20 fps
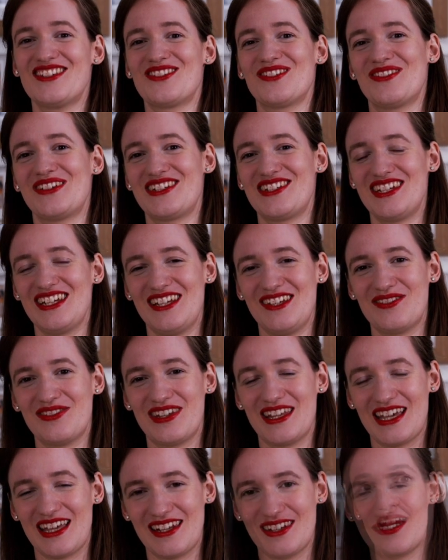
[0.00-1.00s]
to achieve
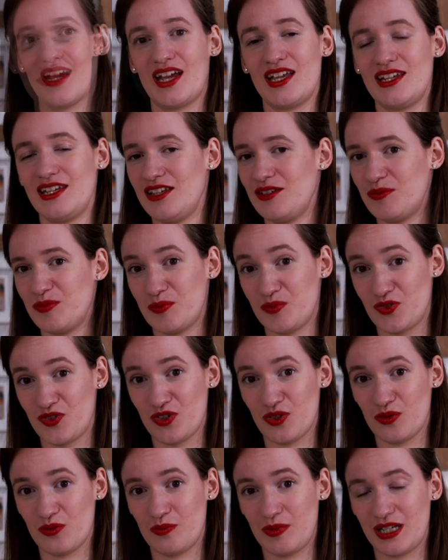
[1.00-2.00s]
than I need
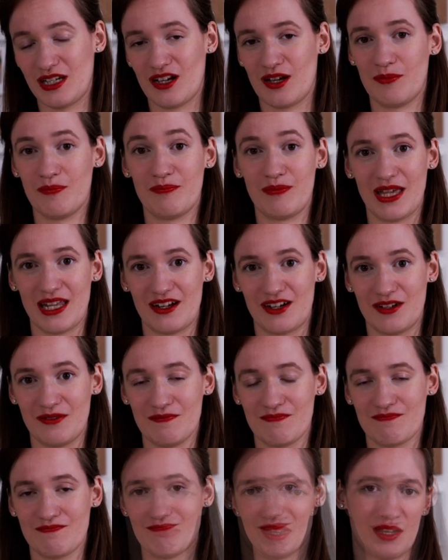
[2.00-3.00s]
to become better.
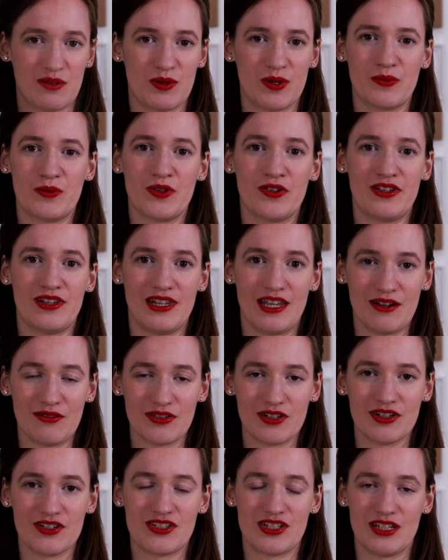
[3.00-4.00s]
We will
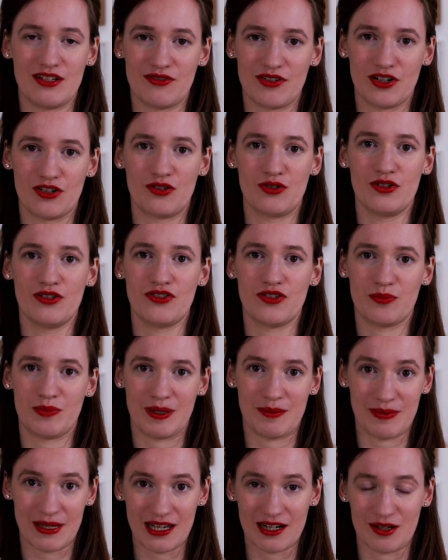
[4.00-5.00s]
never achieve our goal to
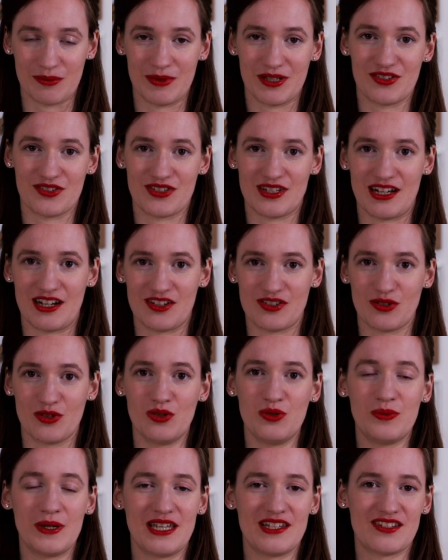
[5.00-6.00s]
be better because there's
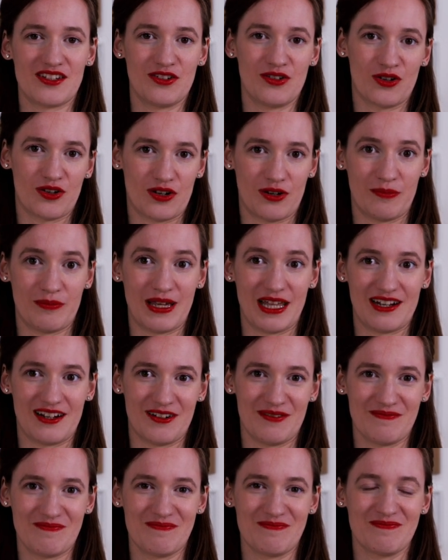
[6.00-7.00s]
always another
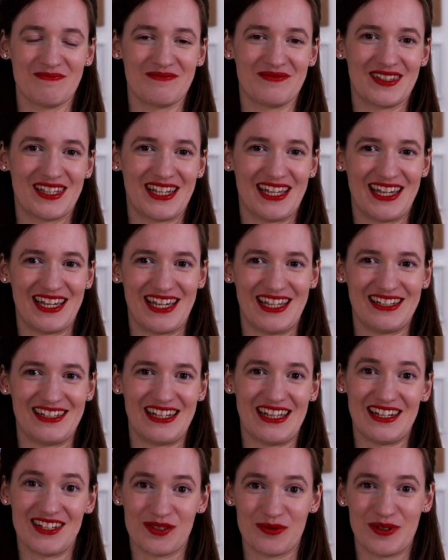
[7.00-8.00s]
better. And
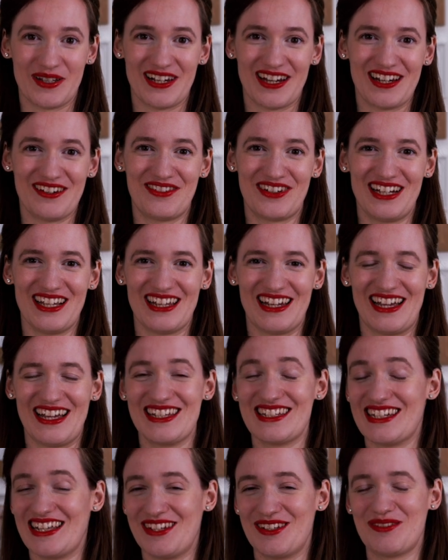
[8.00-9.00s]
that is what I
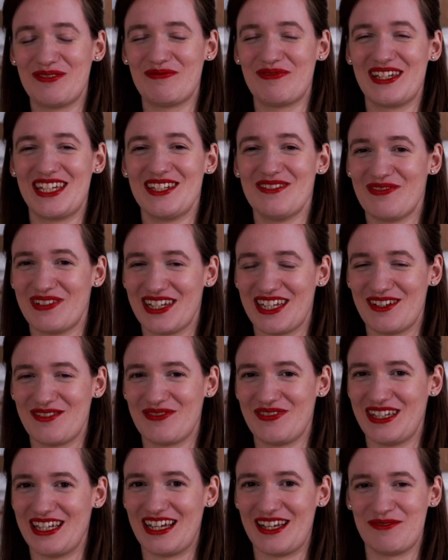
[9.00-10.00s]
realized. And please believe
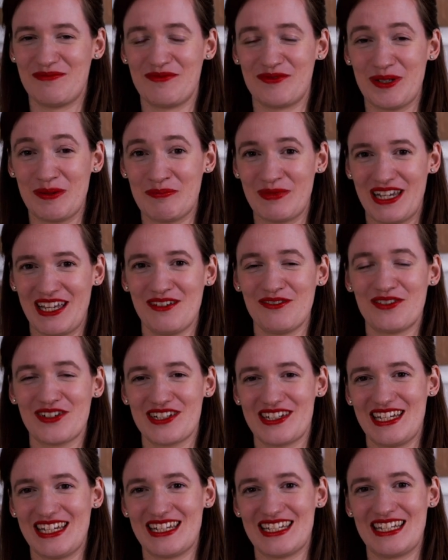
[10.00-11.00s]
me, I've been playing for
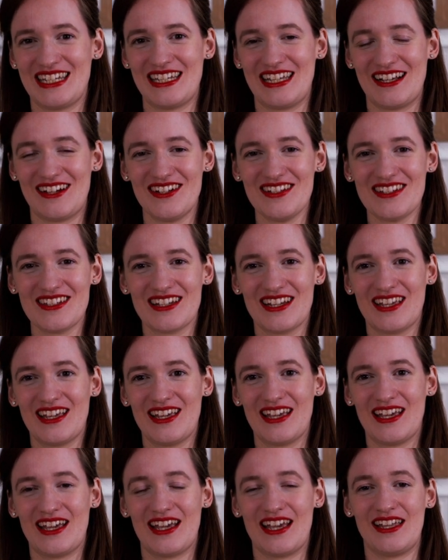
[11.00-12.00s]
16 years.
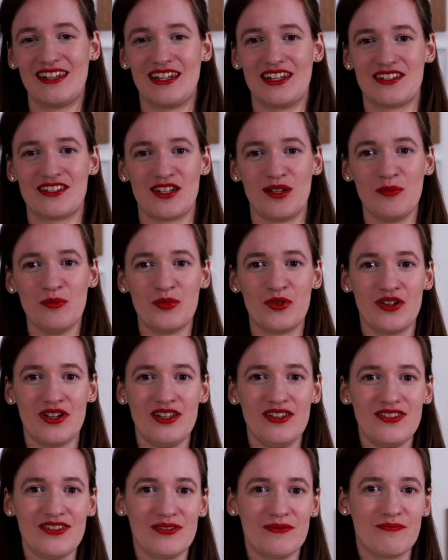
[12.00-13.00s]
And at some
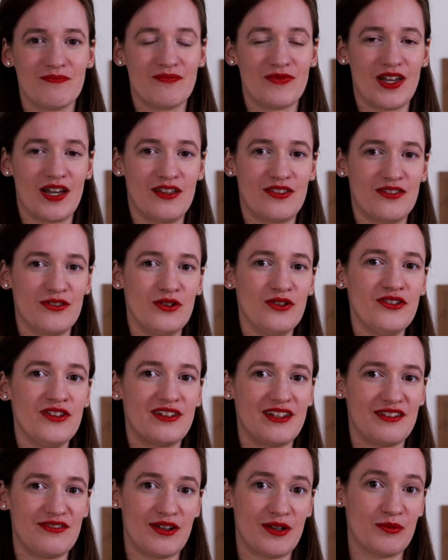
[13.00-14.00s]
point, I thought
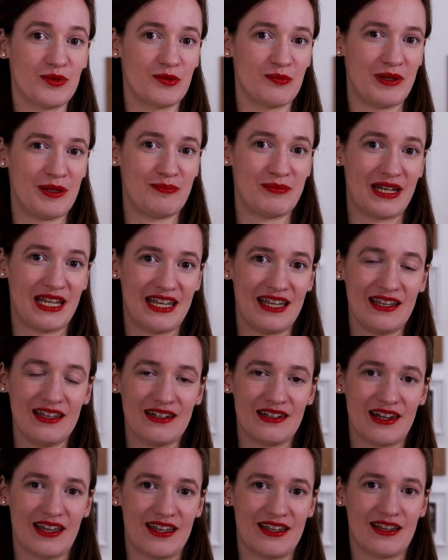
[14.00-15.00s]
that if I would be
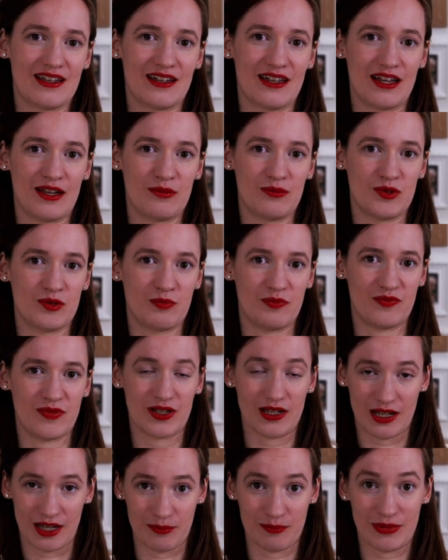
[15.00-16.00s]
playing like I would,
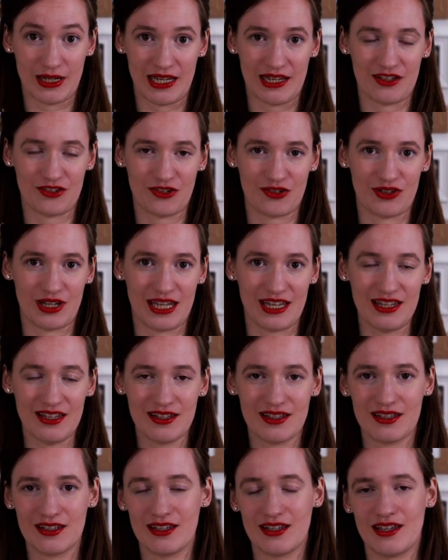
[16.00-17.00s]
I'm playing today,
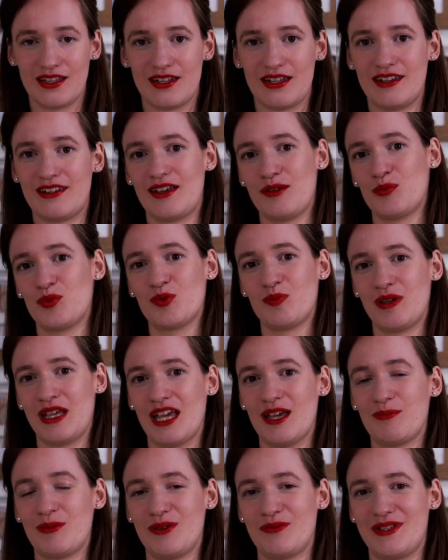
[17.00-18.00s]
that I would be
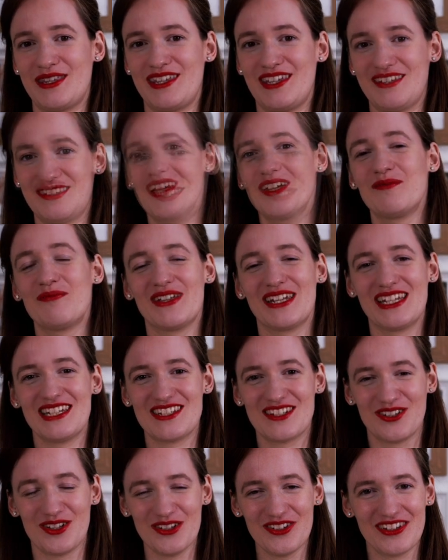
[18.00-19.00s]
happy with it. But
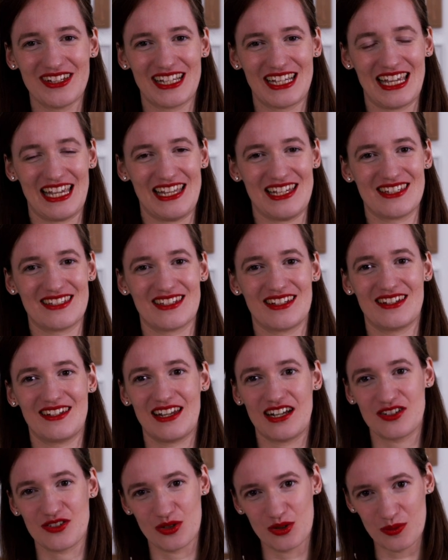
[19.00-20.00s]
it's not the case.
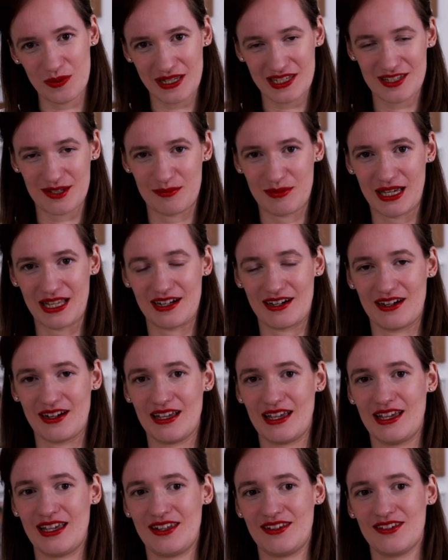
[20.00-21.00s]
There's always a better.
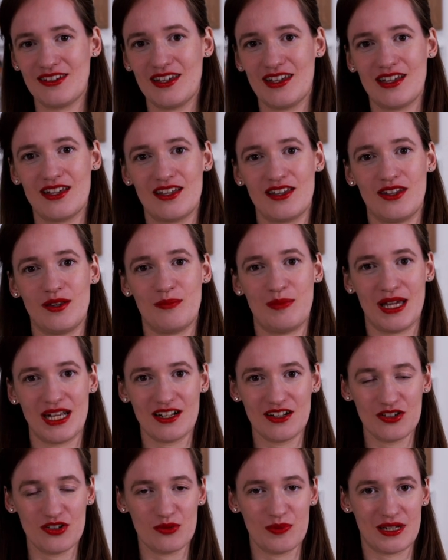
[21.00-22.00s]
And the
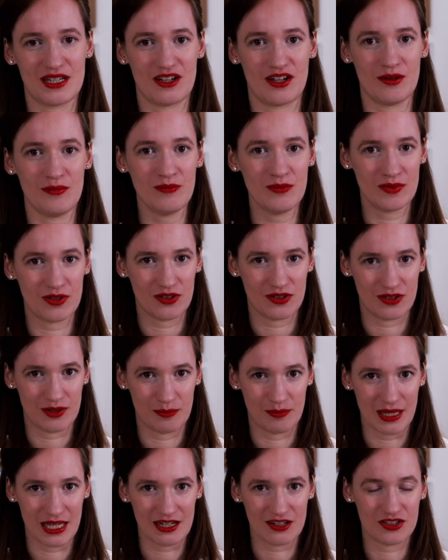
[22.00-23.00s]
better you become, the
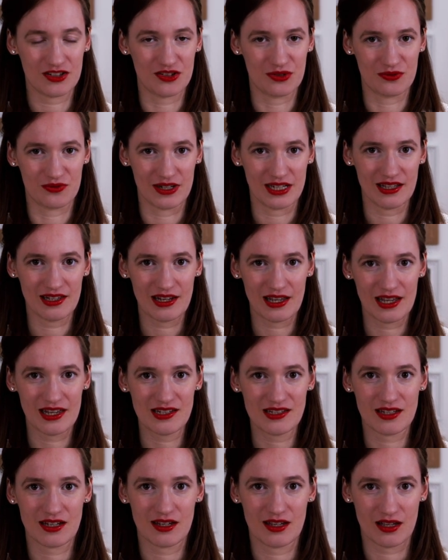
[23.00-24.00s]
better you
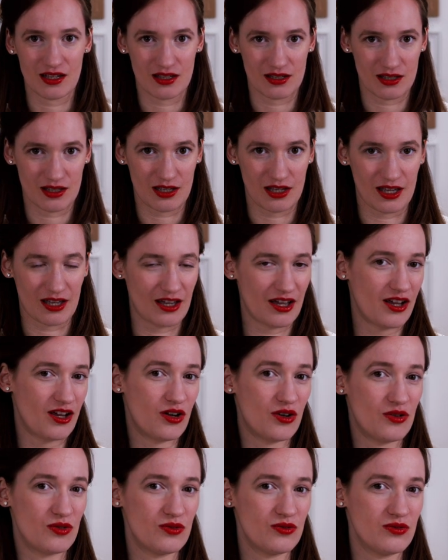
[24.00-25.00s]
realize
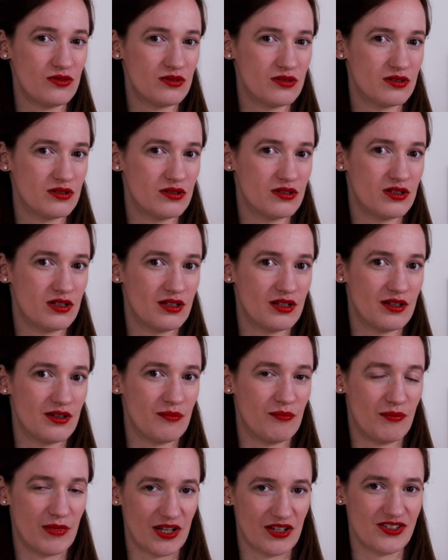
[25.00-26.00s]
how
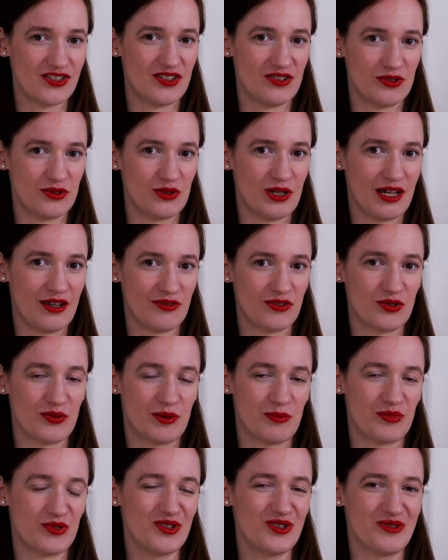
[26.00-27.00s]
much you have to
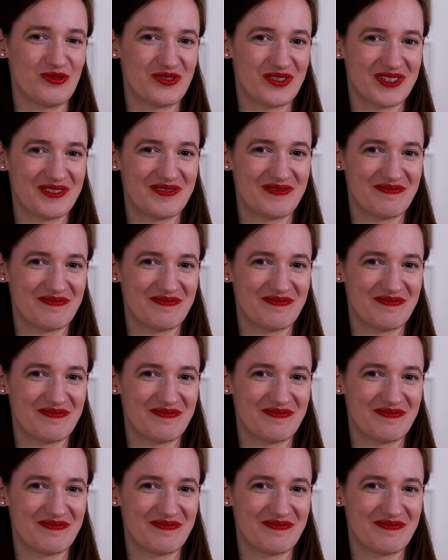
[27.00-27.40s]
improve